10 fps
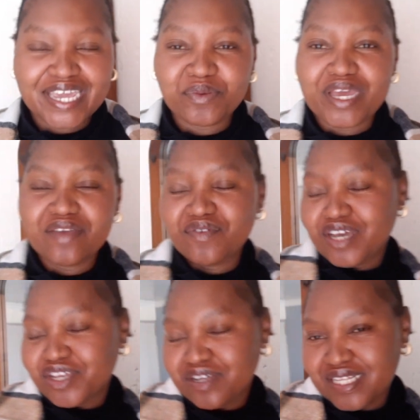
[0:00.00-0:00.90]
Anyway, if
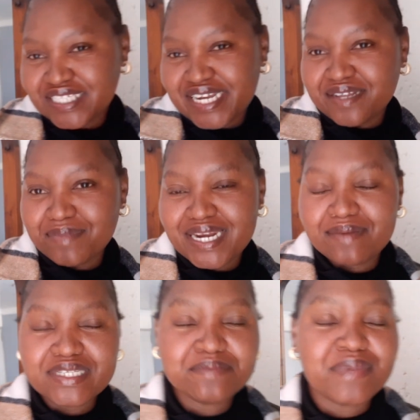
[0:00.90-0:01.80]
you're new on the channel, my
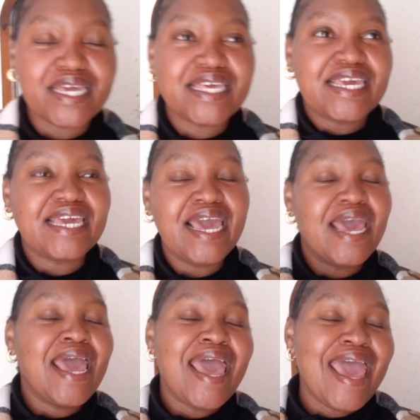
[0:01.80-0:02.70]
name is Becky
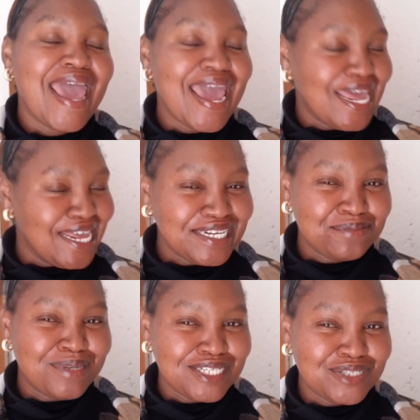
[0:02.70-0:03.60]

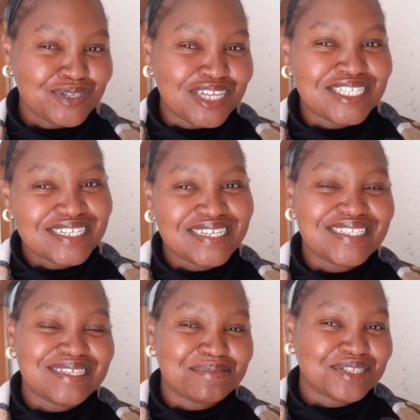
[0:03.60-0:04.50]
and please do consider
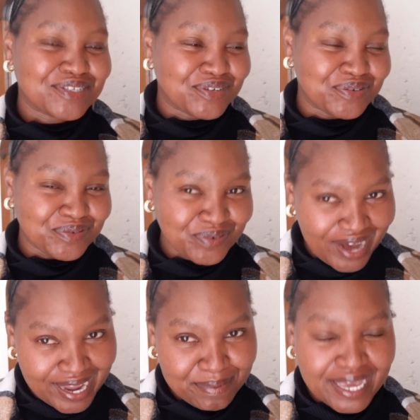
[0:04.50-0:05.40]

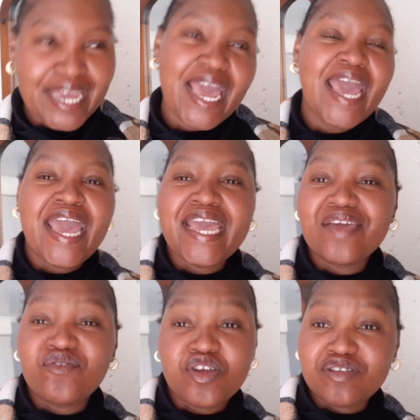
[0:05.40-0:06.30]
subscribing.
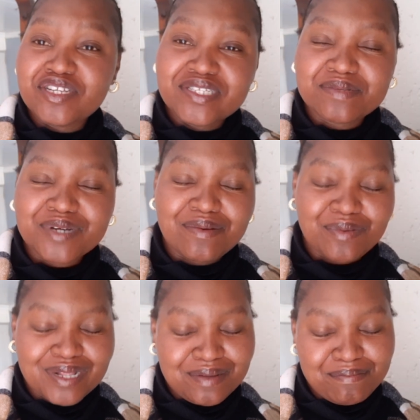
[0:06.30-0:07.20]
If you're a returning subscriber,
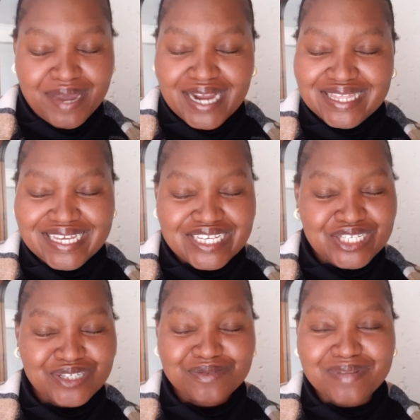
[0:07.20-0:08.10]
welcome back. Thank you
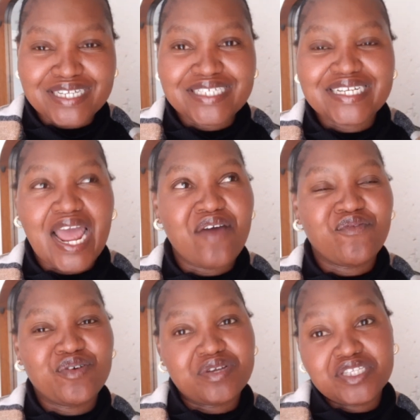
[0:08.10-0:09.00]
so much
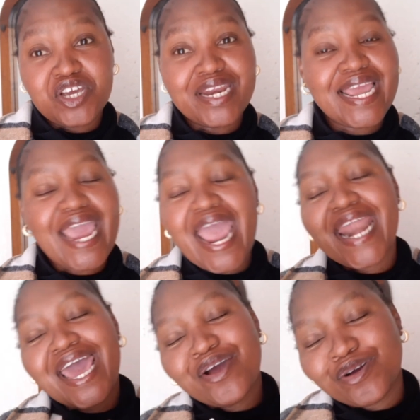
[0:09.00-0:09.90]
for returning
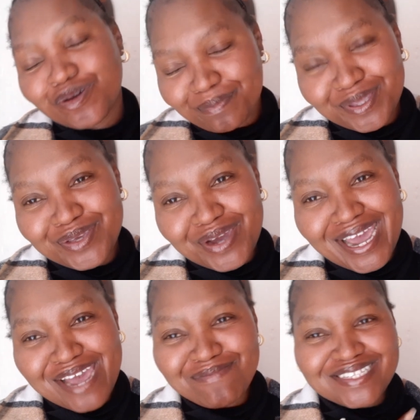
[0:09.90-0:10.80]
and I hope you are
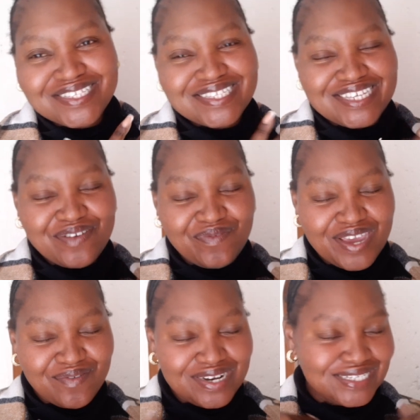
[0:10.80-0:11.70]
happy to see your
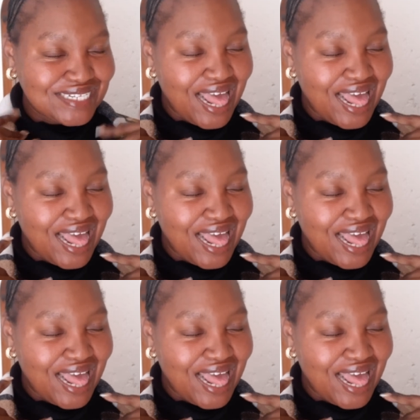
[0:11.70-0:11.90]
favorite